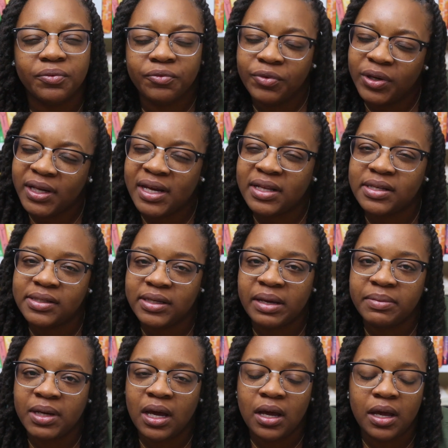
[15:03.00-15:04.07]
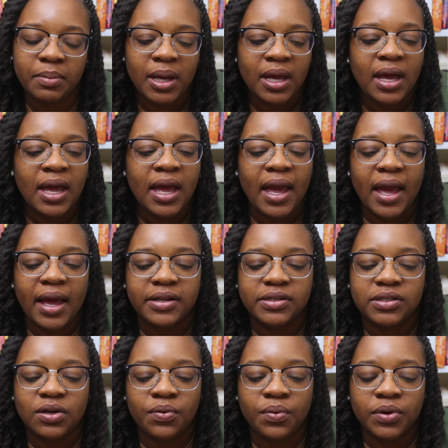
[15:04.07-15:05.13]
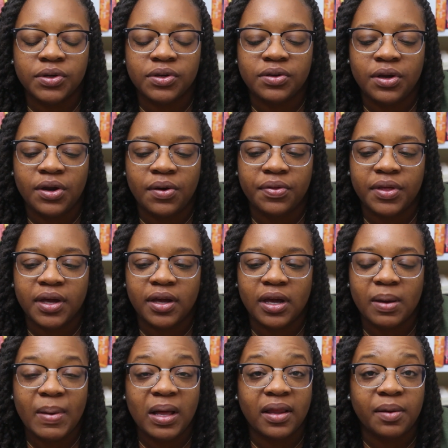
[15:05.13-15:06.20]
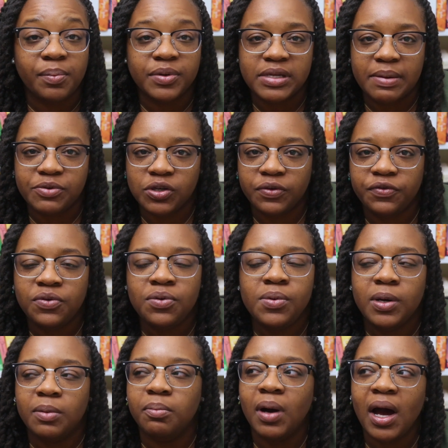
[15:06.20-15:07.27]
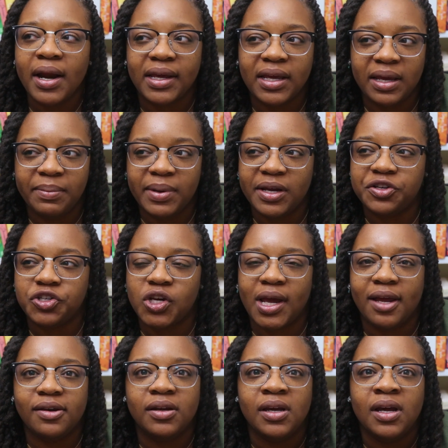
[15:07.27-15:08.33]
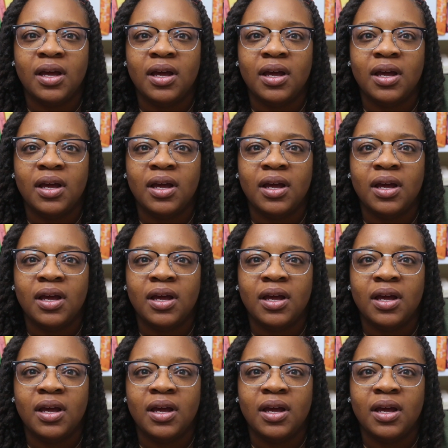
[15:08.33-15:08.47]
really at the same time. And so we're, you know, thinking about like perception of food and body image, and,